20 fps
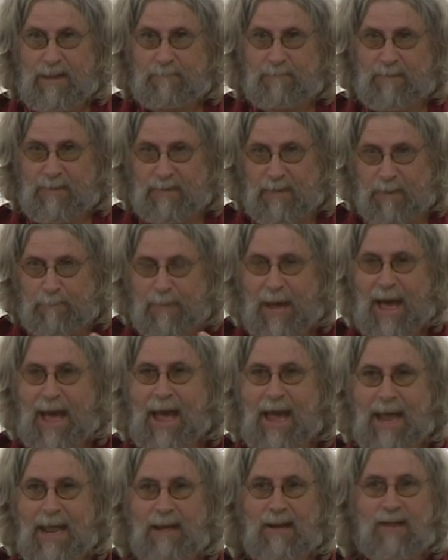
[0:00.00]
But the
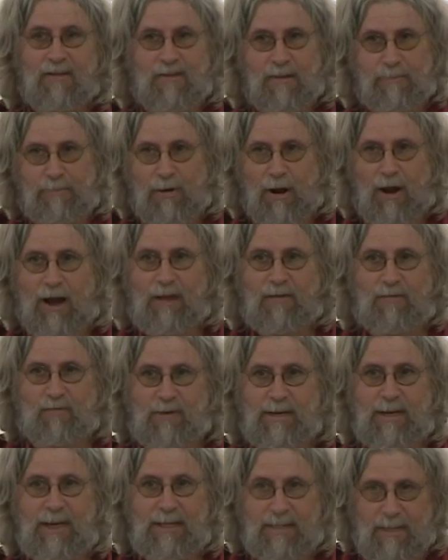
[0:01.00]
pain is the price
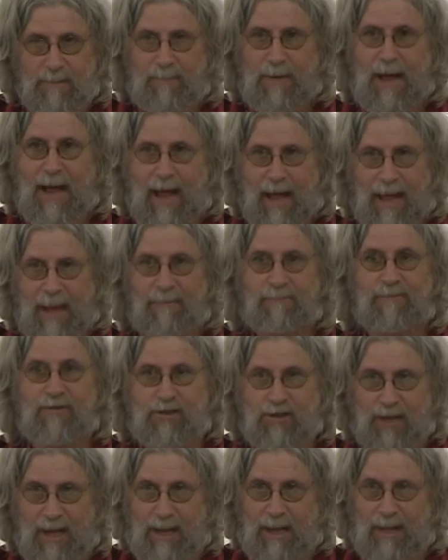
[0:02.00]
we need to pay for
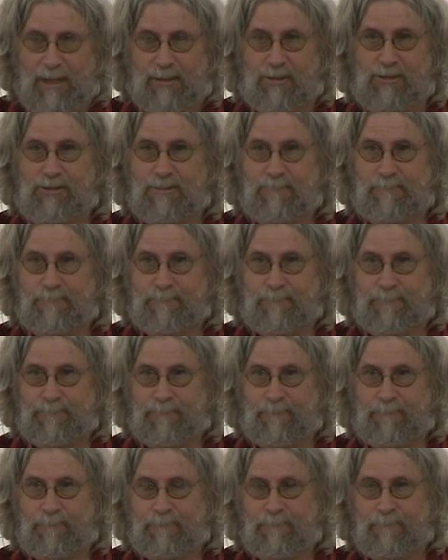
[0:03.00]
change.
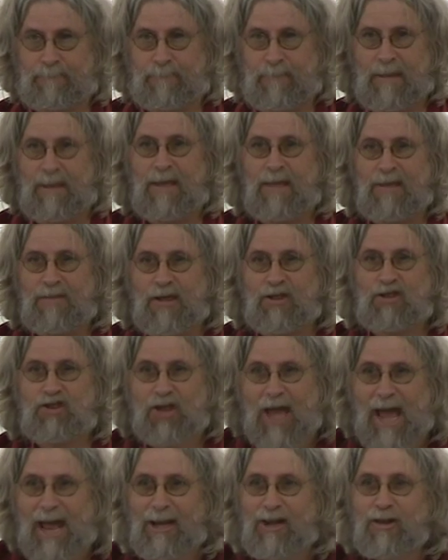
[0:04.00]
The
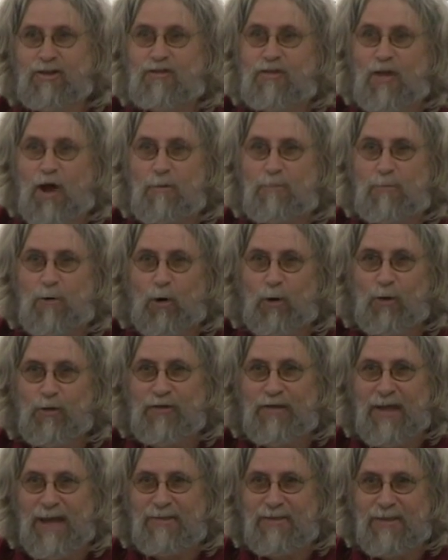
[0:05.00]
challenge, though, Paul
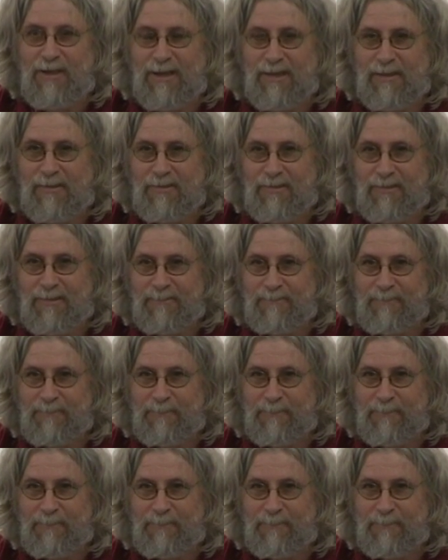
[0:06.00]
says, is